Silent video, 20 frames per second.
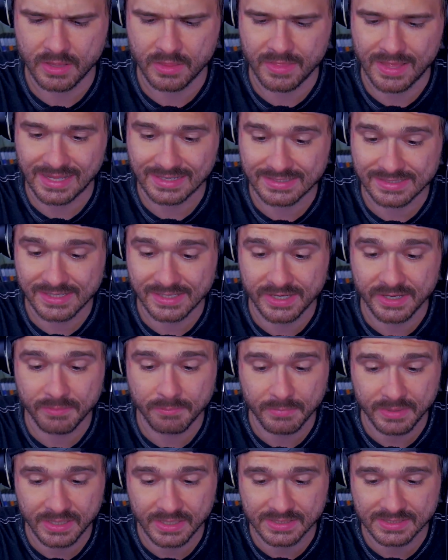That
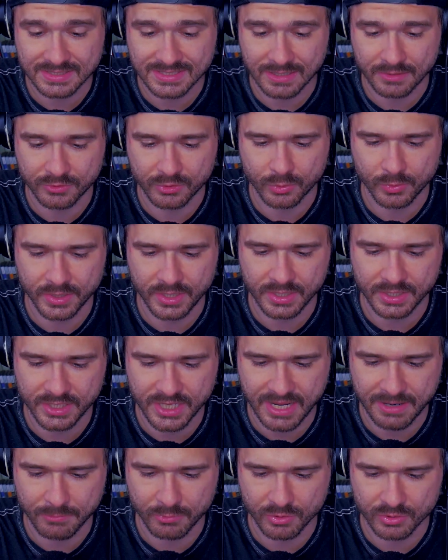didn't mean South Korean
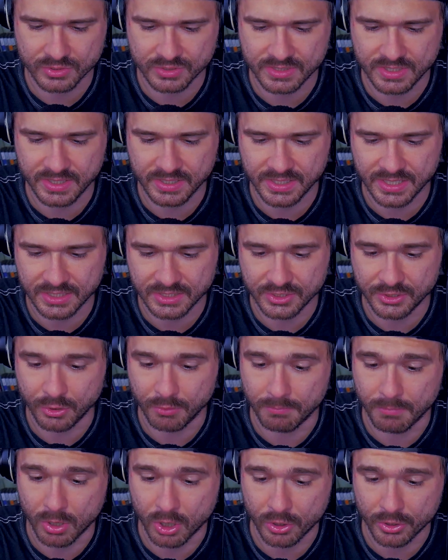gamers didn't get to
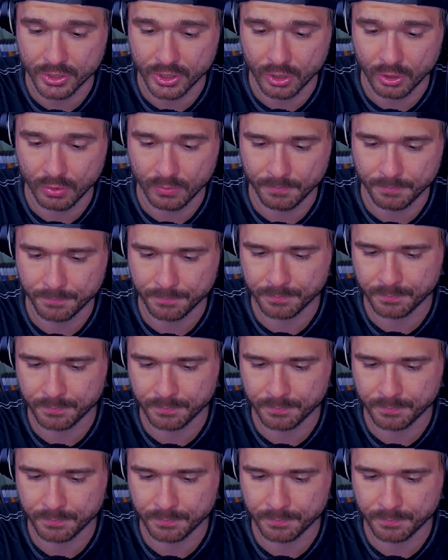know Mario.